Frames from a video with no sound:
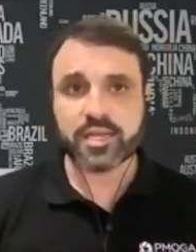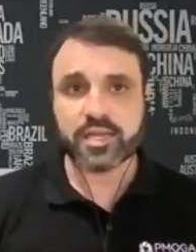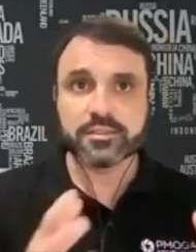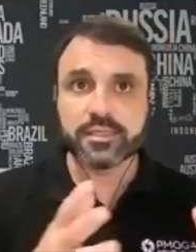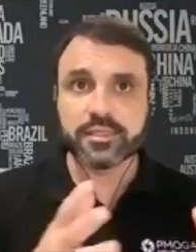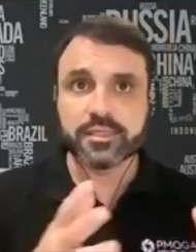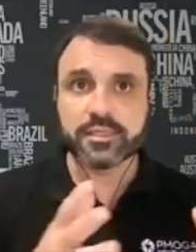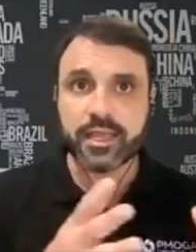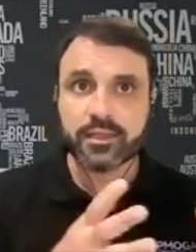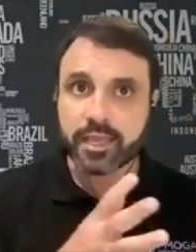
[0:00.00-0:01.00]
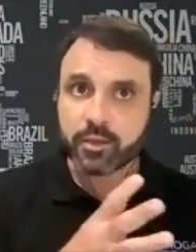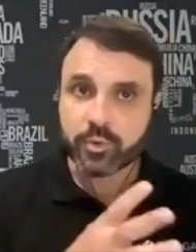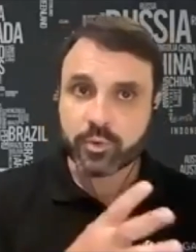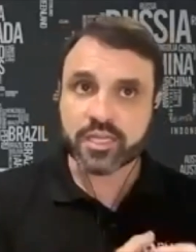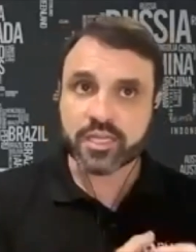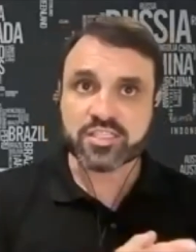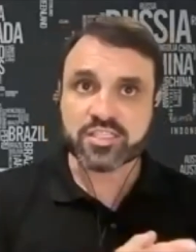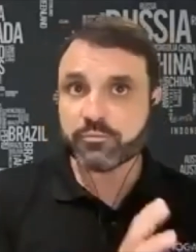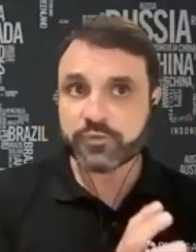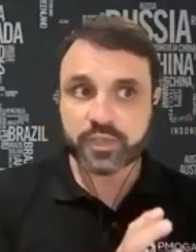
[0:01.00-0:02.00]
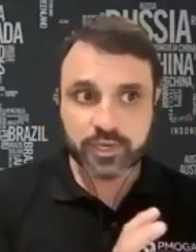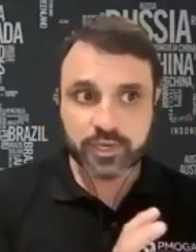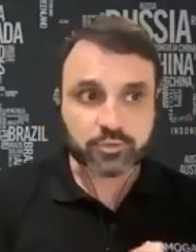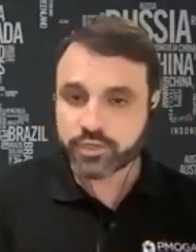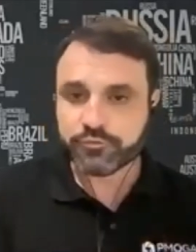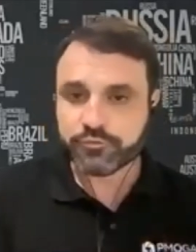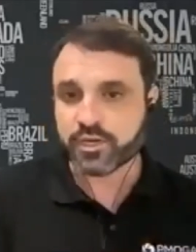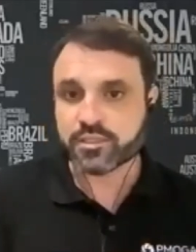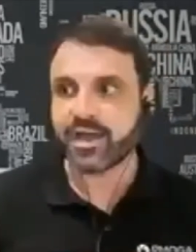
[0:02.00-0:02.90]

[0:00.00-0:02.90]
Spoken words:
they will need something a little different,